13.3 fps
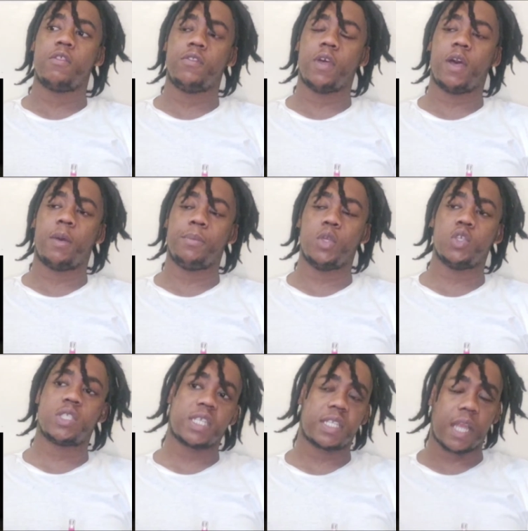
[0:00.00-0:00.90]
the
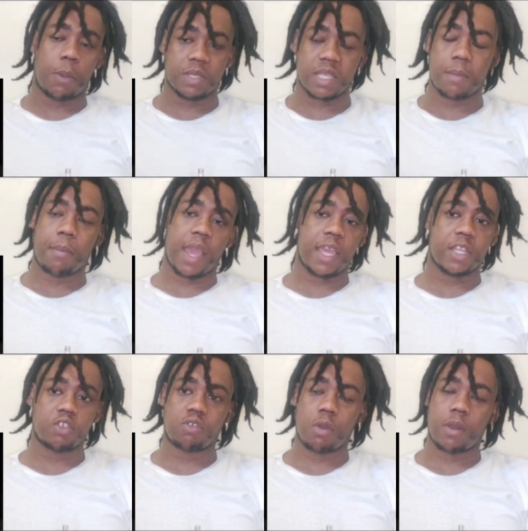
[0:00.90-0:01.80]
music that was in my
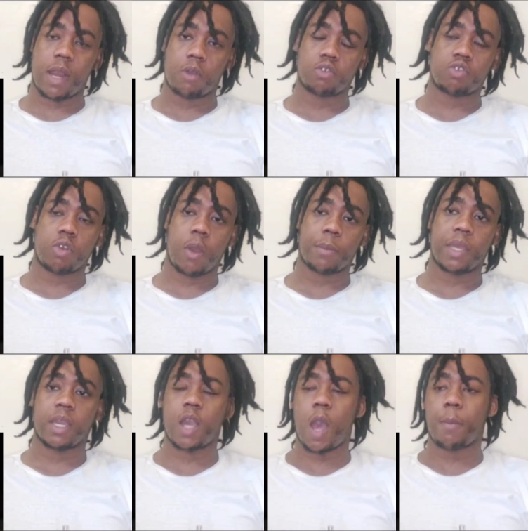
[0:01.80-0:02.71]
intro and outro. I'm
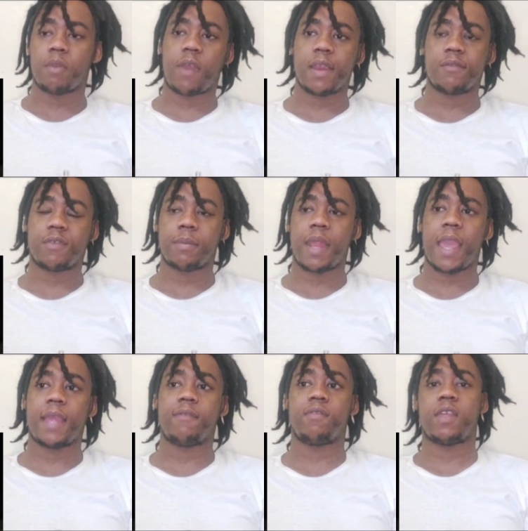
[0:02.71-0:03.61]
getting copyrighted from
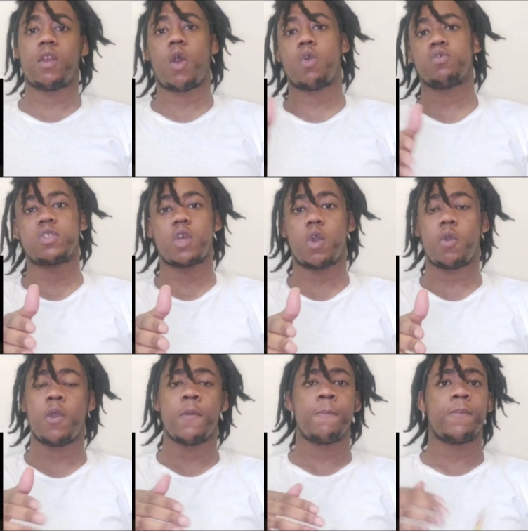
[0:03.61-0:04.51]
that. And then
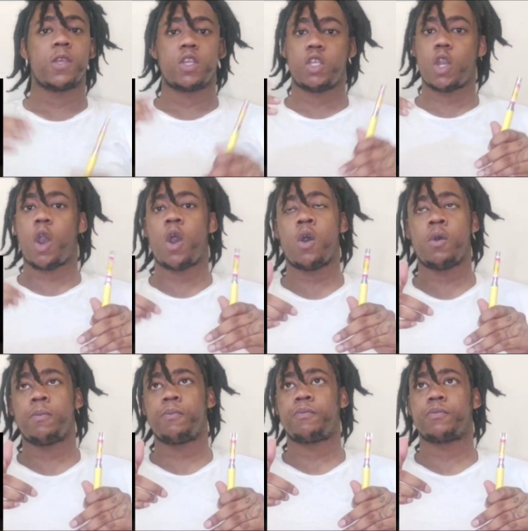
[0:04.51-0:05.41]
also,
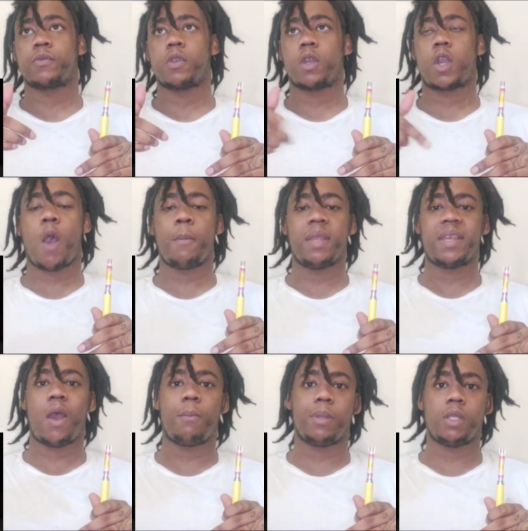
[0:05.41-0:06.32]
y'all
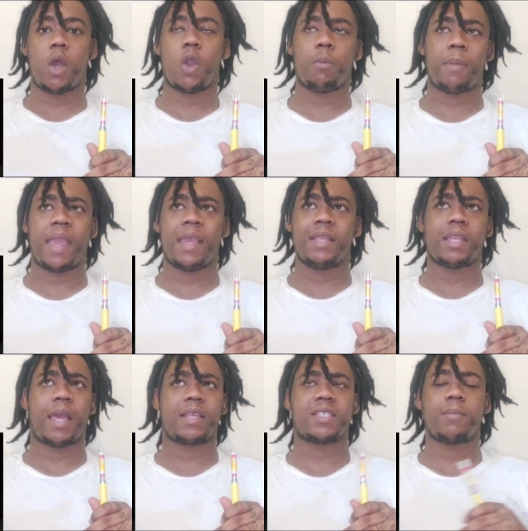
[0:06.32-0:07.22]
comment down below,
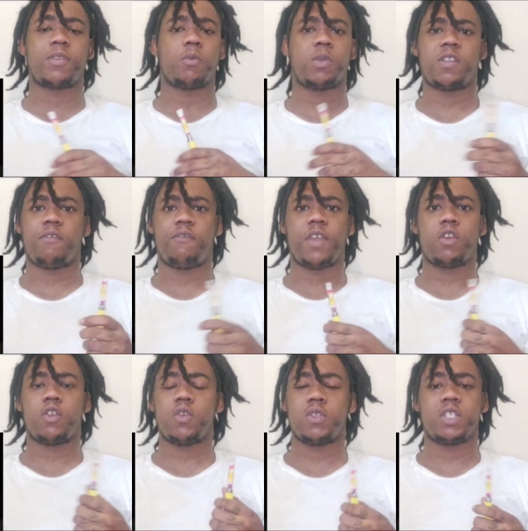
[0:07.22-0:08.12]
man, like something with the
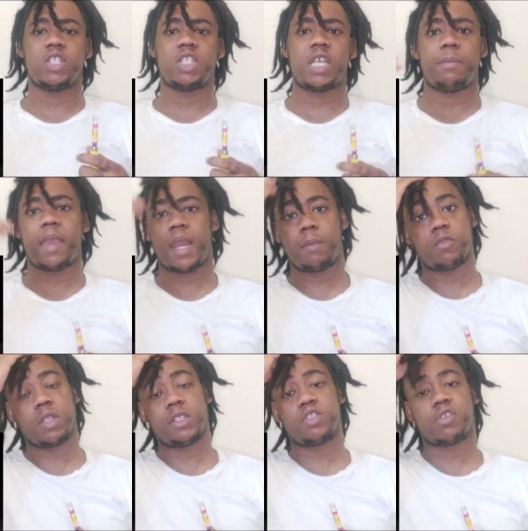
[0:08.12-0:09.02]
fair use and shit, man.
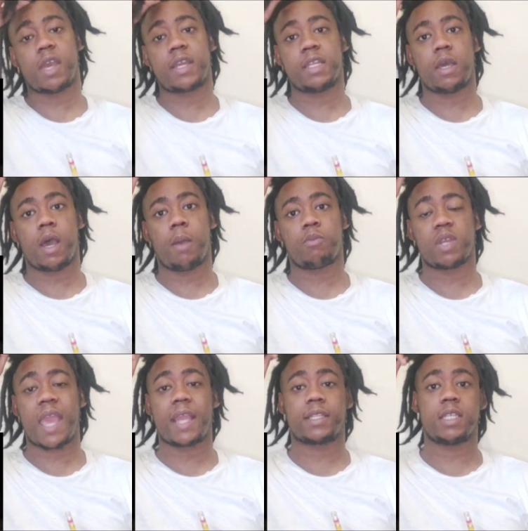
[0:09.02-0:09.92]
I'm really trying to um,
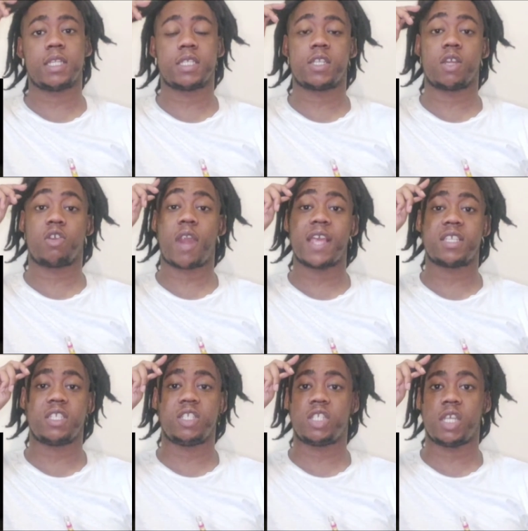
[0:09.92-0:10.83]
react to this
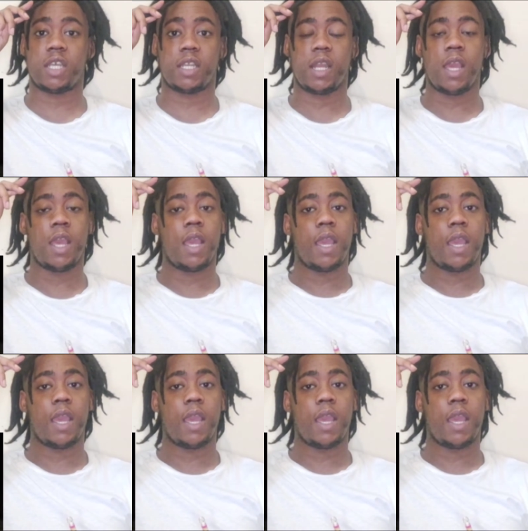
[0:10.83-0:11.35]
Degrassi shit